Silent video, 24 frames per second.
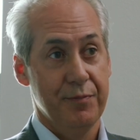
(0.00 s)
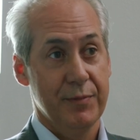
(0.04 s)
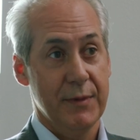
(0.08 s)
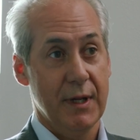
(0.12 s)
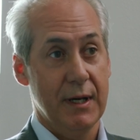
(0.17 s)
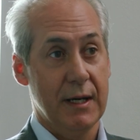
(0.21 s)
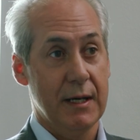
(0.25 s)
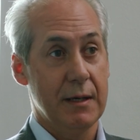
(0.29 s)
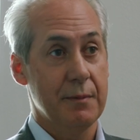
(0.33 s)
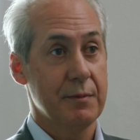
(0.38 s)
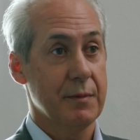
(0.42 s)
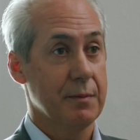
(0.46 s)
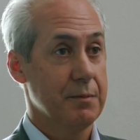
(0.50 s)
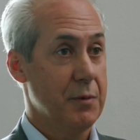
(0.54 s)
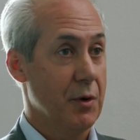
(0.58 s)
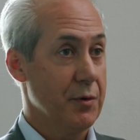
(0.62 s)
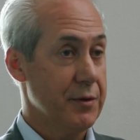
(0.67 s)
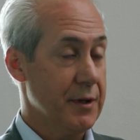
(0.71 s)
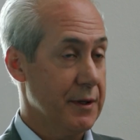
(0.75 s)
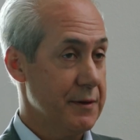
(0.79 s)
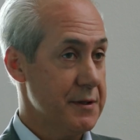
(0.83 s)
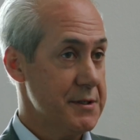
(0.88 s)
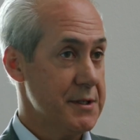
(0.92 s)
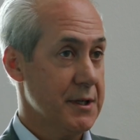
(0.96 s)

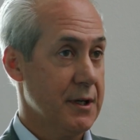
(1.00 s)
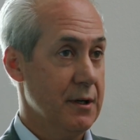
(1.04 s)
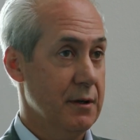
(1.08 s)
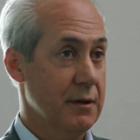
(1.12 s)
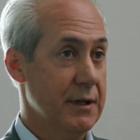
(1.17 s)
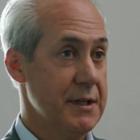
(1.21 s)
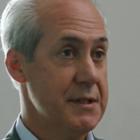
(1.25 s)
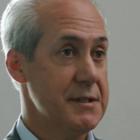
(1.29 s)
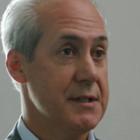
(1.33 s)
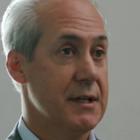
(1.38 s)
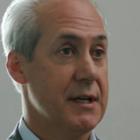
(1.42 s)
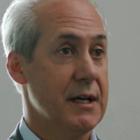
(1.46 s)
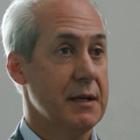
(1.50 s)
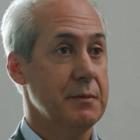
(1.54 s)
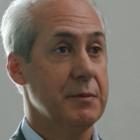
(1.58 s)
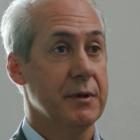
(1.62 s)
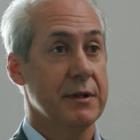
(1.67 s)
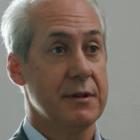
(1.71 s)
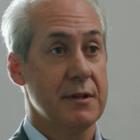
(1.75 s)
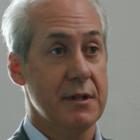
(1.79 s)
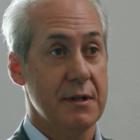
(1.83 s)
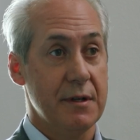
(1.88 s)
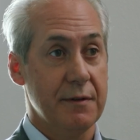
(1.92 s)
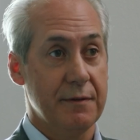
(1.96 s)
both on the security side,
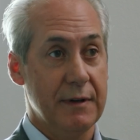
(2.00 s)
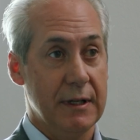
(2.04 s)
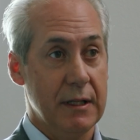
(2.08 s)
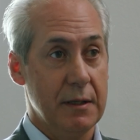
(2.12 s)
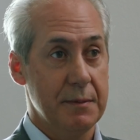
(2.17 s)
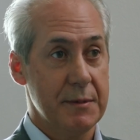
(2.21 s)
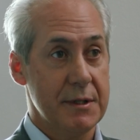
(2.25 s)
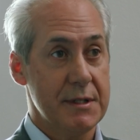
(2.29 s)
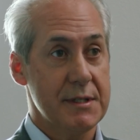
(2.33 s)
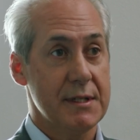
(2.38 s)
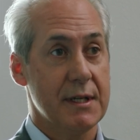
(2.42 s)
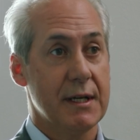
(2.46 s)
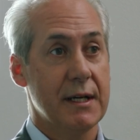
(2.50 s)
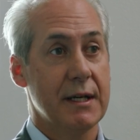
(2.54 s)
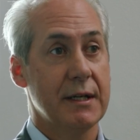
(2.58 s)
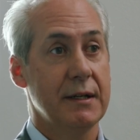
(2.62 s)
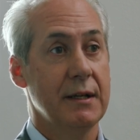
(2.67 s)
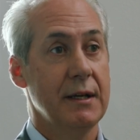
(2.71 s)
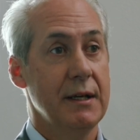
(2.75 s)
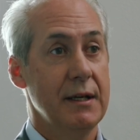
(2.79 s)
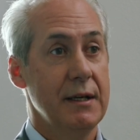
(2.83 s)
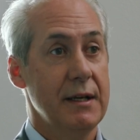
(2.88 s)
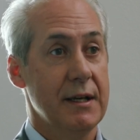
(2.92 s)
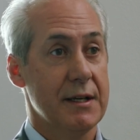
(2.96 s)
but the development side,
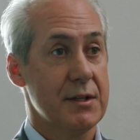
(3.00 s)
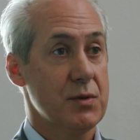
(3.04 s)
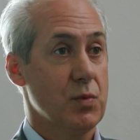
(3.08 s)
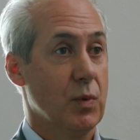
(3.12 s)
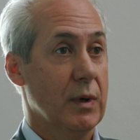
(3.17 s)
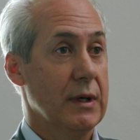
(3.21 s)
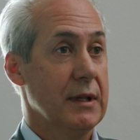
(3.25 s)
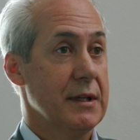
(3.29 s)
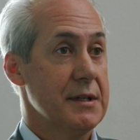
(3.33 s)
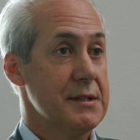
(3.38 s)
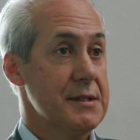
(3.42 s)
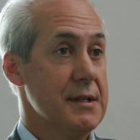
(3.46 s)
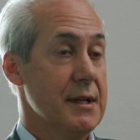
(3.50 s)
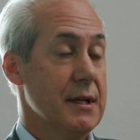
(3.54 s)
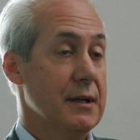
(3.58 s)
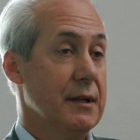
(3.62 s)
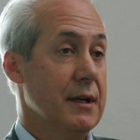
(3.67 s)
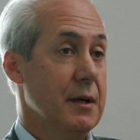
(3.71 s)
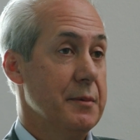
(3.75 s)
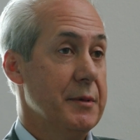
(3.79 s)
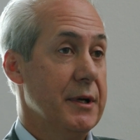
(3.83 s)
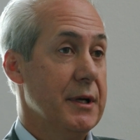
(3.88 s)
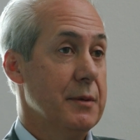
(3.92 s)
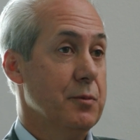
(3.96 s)
as well as then
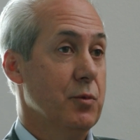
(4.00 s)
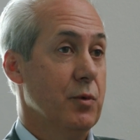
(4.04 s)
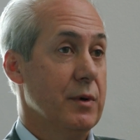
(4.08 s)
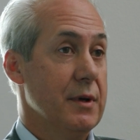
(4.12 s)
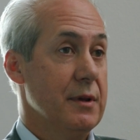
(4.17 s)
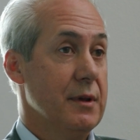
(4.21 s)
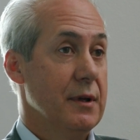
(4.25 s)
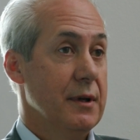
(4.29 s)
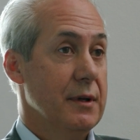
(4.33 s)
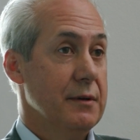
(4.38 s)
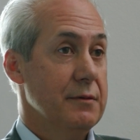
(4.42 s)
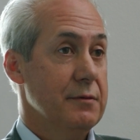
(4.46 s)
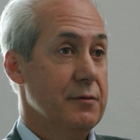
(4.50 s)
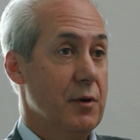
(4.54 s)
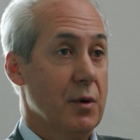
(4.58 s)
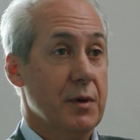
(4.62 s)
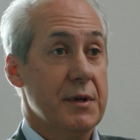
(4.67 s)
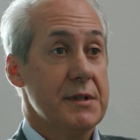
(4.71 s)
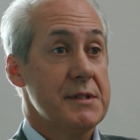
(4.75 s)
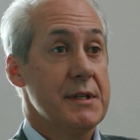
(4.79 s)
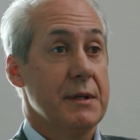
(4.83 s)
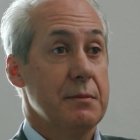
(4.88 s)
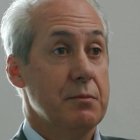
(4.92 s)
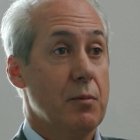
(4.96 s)
coming up with
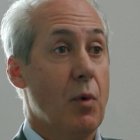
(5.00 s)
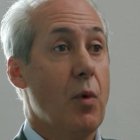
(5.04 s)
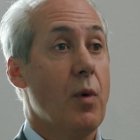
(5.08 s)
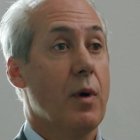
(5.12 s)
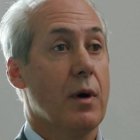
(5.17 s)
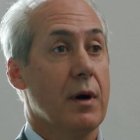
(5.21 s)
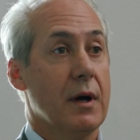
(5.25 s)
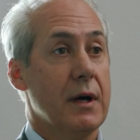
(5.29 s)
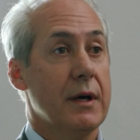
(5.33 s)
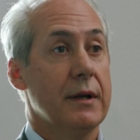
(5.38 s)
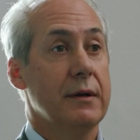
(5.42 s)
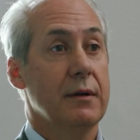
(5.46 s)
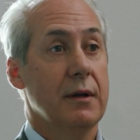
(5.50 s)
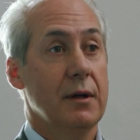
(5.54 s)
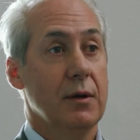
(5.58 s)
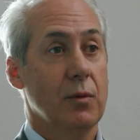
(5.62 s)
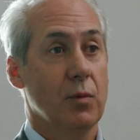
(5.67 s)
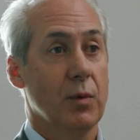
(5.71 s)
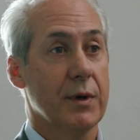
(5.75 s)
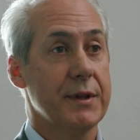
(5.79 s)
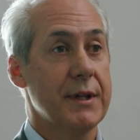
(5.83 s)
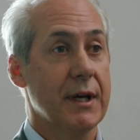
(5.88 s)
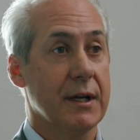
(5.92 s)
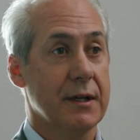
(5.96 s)
focusing more on
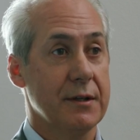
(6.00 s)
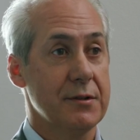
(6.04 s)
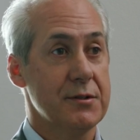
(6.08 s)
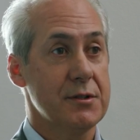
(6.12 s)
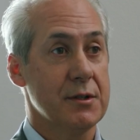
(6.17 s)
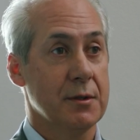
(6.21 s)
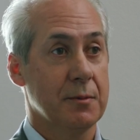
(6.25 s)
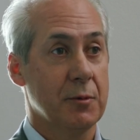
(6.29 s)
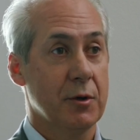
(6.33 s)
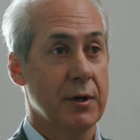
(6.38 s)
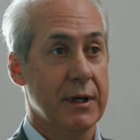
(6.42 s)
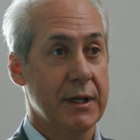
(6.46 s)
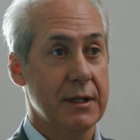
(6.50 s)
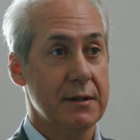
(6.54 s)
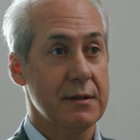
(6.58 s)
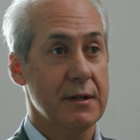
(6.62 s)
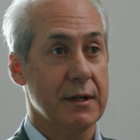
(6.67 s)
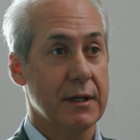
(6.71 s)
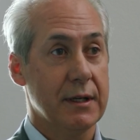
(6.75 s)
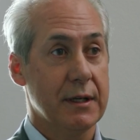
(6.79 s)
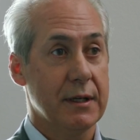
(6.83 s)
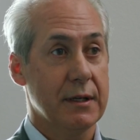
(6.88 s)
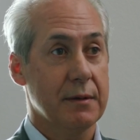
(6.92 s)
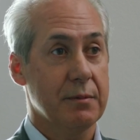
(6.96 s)
what that consumer
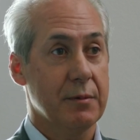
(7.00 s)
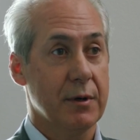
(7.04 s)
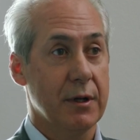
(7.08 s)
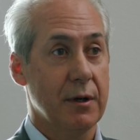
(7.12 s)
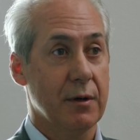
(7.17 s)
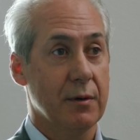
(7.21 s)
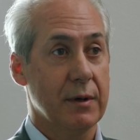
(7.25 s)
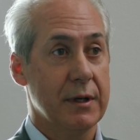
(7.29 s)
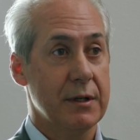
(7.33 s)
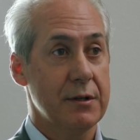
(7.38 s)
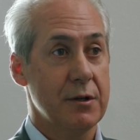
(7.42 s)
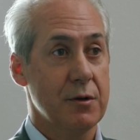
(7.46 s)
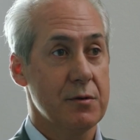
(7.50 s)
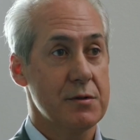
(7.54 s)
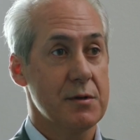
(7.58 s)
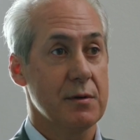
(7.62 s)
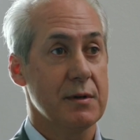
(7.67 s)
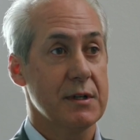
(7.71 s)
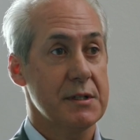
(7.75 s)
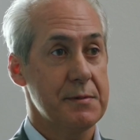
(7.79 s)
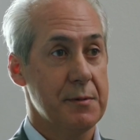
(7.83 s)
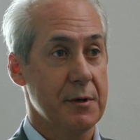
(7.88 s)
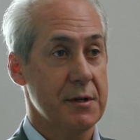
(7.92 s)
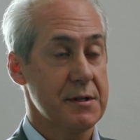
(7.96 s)
end
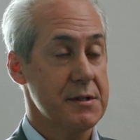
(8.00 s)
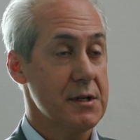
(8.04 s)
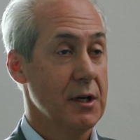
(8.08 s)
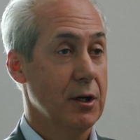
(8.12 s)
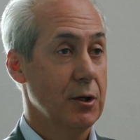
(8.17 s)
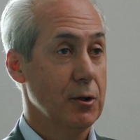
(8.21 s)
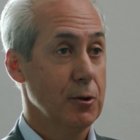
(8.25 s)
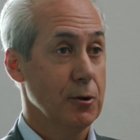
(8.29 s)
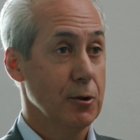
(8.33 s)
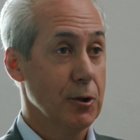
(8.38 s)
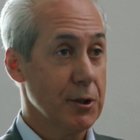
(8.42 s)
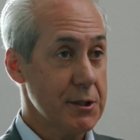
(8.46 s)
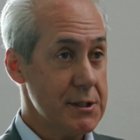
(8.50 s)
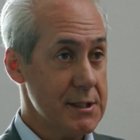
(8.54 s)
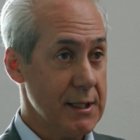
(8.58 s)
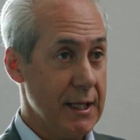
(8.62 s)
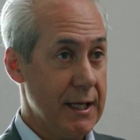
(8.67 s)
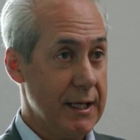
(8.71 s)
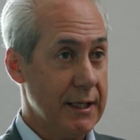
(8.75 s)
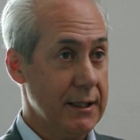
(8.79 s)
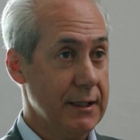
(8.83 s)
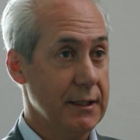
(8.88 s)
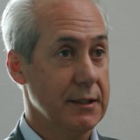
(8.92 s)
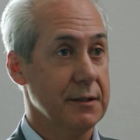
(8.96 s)
user experience looks
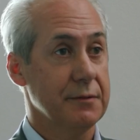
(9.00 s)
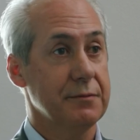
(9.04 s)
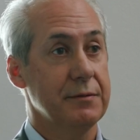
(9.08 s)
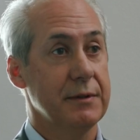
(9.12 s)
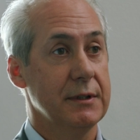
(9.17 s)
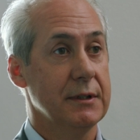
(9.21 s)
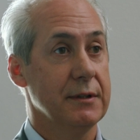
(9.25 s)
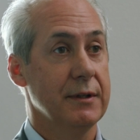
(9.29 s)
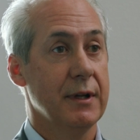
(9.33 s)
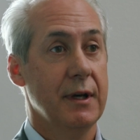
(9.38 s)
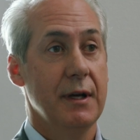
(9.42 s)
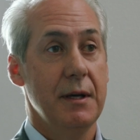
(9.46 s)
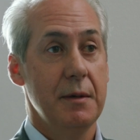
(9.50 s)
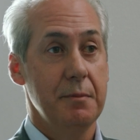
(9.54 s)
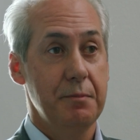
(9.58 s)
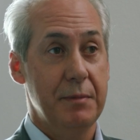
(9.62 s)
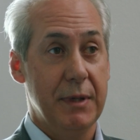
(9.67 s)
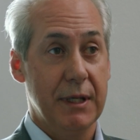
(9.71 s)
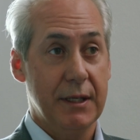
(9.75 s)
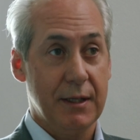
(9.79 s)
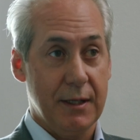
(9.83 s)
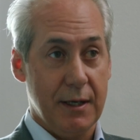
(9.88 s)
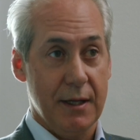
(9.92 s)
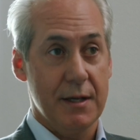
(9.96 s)
like in the field,
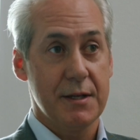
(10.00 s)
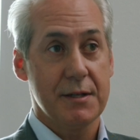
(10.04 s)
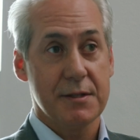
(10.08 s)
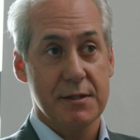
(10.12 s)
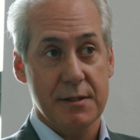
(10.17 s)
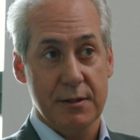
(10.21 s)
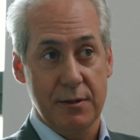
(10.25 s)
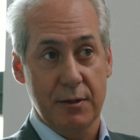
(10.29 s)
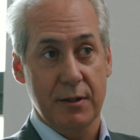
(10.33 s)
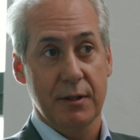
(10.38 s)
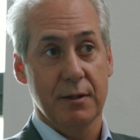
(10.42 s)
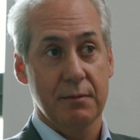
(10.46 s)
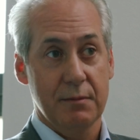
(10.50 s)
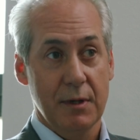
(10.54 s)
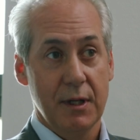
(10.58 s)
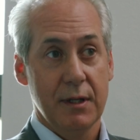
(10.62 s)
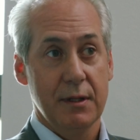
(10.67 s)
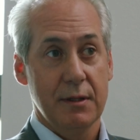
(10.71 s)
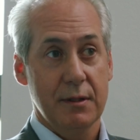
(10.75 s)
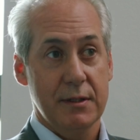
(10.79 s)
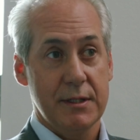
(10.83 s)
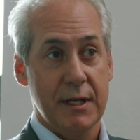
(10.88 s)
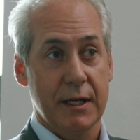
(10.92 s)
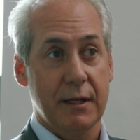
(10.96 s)
because you can
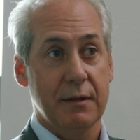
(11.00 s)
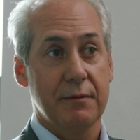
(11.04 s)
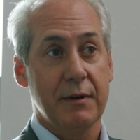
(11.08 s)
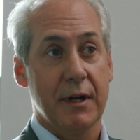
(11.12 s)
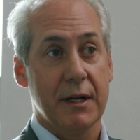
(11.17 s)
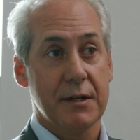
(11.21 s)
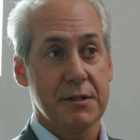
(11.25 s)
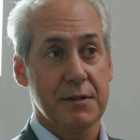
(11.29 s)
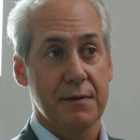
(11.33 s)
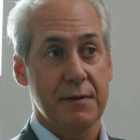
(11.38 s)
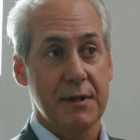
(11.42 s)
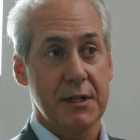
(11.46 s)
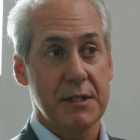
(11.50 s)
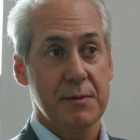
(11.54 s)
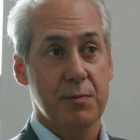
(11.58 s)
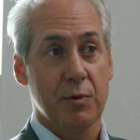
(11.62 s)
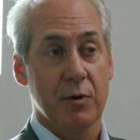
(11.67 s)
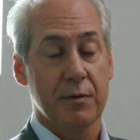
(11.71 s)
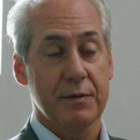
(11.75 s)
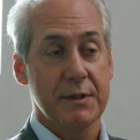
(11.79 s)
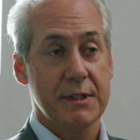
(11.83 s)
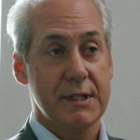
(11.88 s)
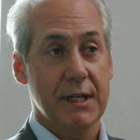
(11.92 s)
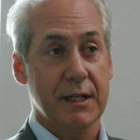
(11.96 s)
take advantage of these
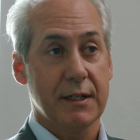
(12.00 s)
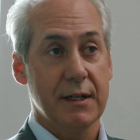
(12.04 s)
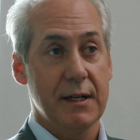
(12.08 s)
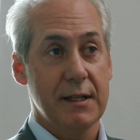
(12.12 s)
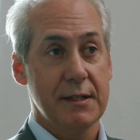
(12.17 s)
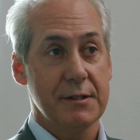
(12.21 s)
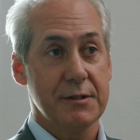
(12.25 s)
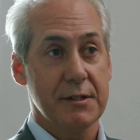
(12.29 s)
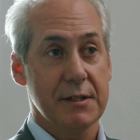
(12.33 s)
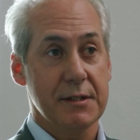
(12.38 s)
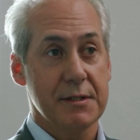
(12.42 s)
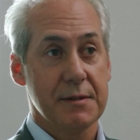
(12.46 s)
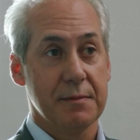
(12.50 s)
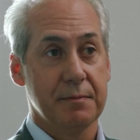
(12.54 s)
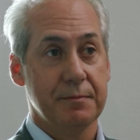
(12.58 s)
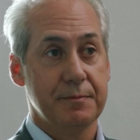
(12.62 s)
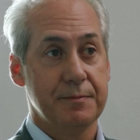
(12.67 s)
proven technologies.